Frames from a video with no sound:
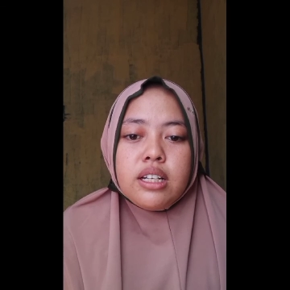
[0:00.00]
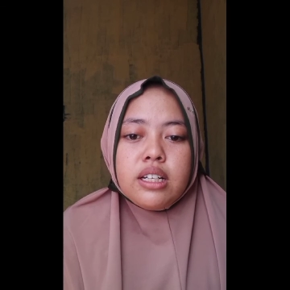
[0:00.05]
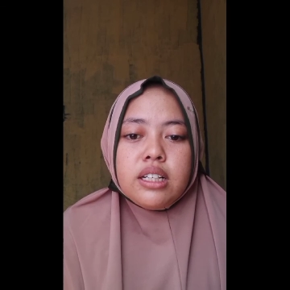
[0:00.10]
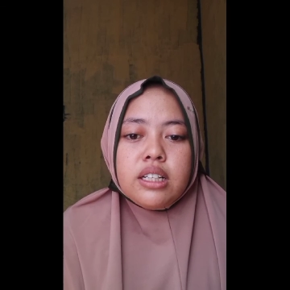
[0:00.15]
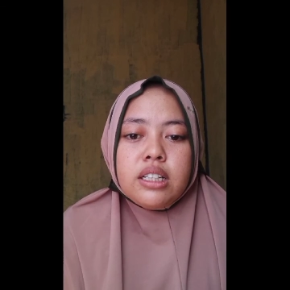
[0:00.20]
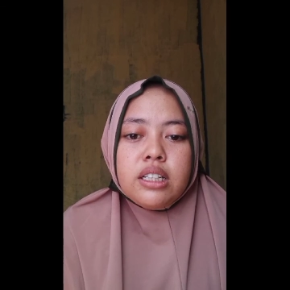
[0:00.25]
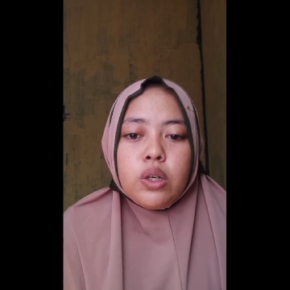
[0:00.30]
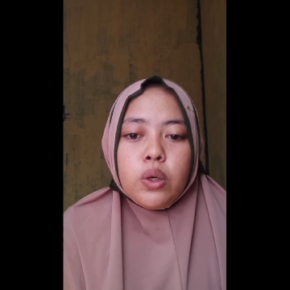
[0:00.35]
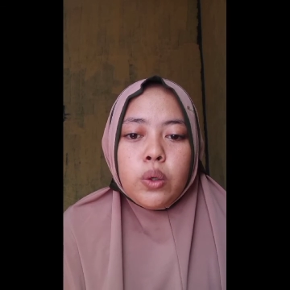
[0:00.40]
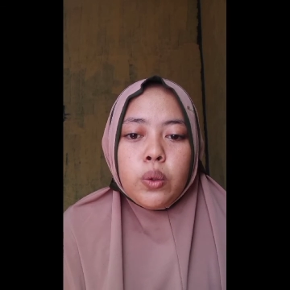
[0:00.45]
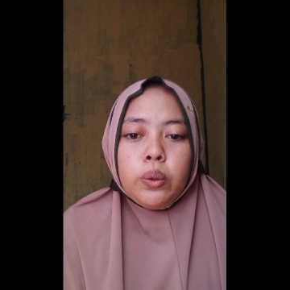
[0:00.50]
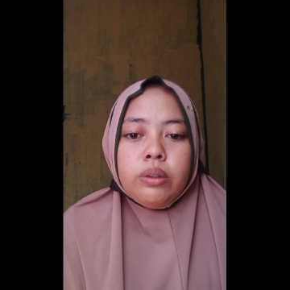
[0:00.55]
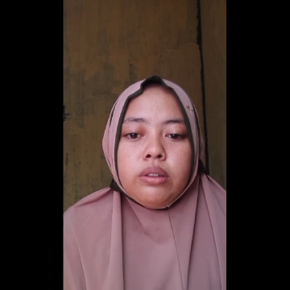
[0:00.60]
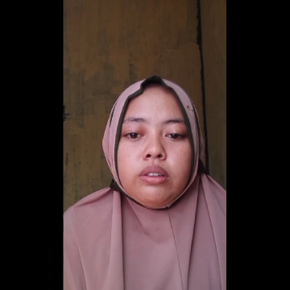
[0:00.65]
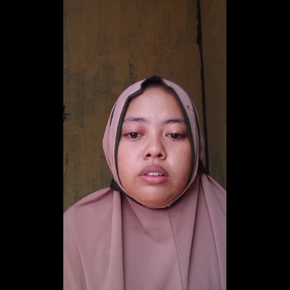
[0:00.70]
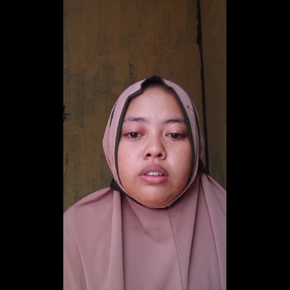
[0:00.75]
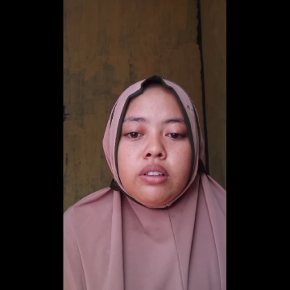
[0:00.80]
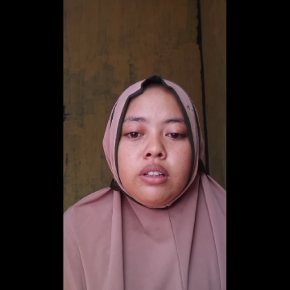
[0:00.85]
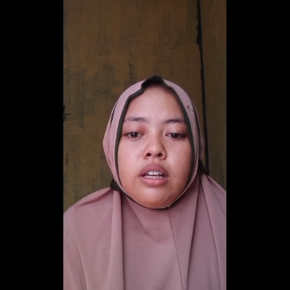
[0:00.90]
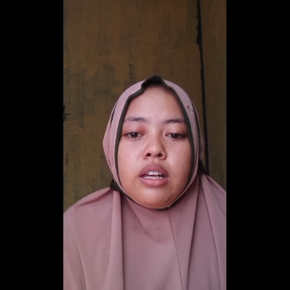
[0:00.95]
ago,
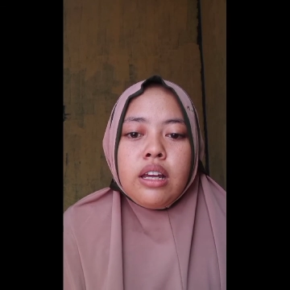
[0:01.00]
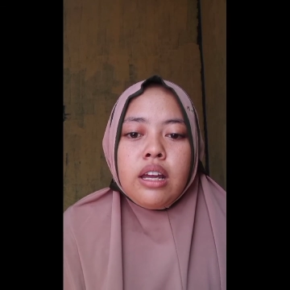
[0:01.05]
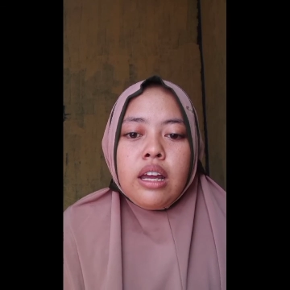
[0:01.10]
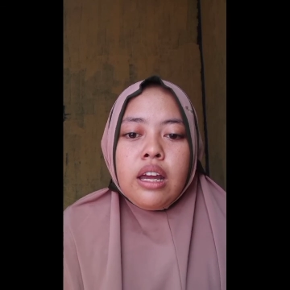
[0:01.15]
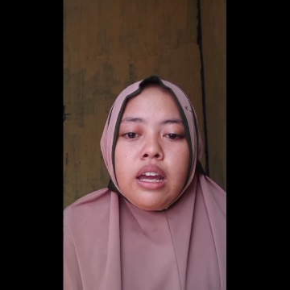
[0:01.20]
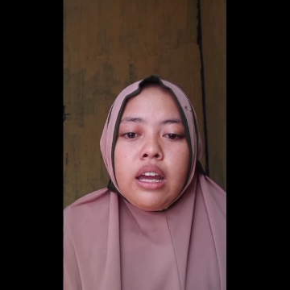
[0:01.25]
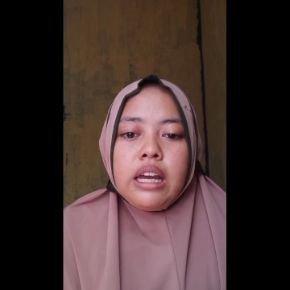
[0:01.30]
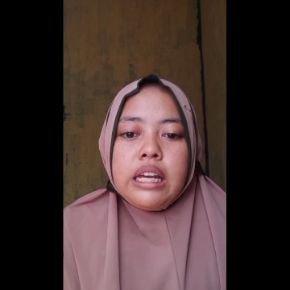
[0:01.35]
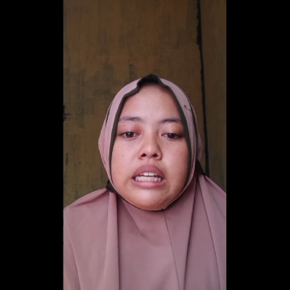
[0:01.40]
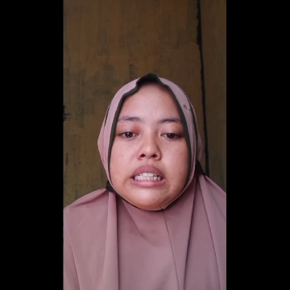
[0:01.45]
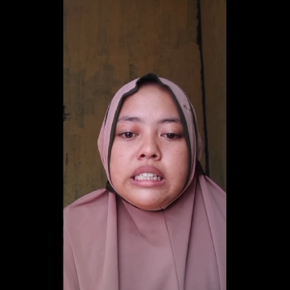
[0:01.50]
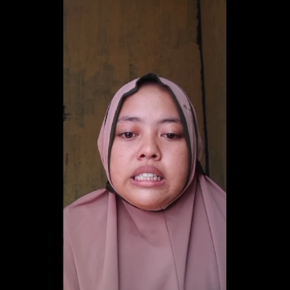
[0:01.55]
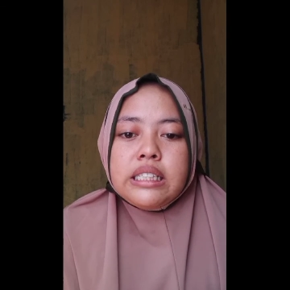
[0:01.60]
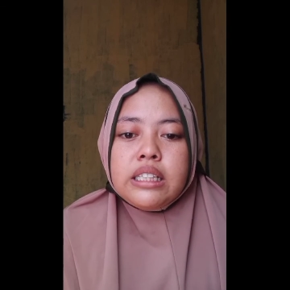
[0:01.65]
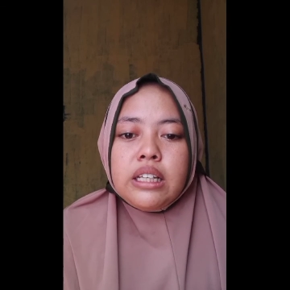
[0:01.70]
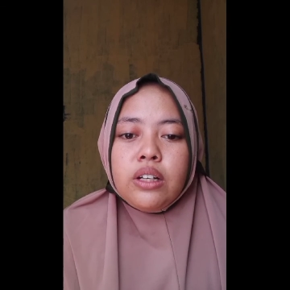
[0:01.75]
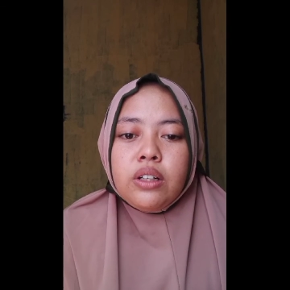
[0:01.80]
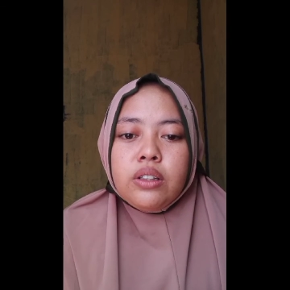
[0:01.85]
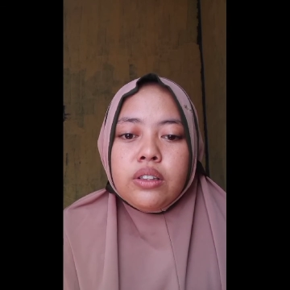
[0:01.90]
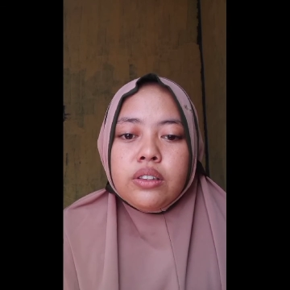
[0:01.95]
and
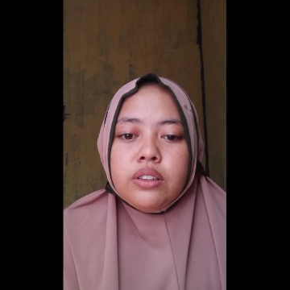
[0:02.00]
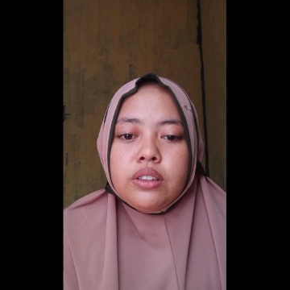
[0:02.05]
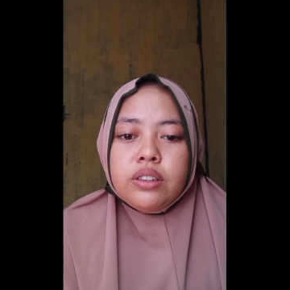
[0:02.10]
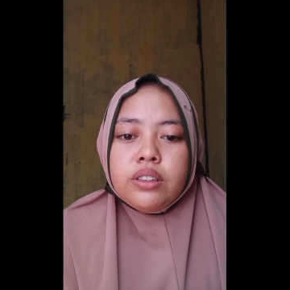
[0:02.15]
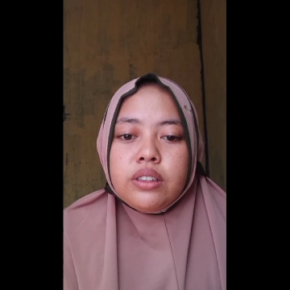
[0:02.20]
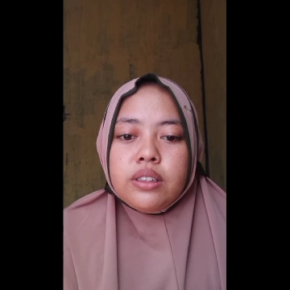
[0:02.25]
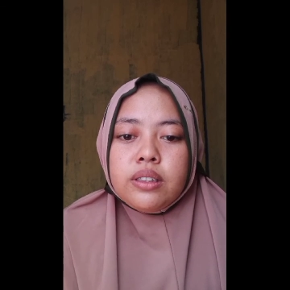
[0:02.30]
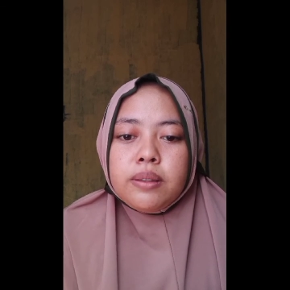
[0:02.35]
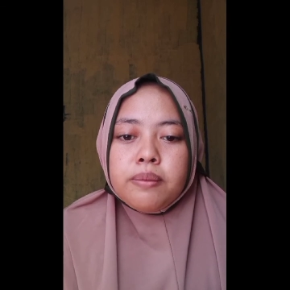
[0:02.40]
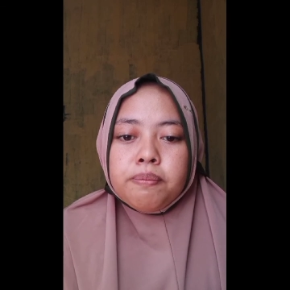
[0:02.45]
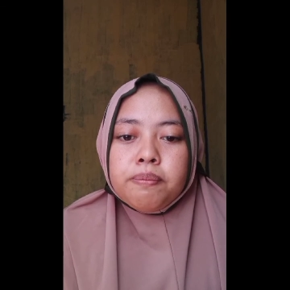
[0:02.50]
sounds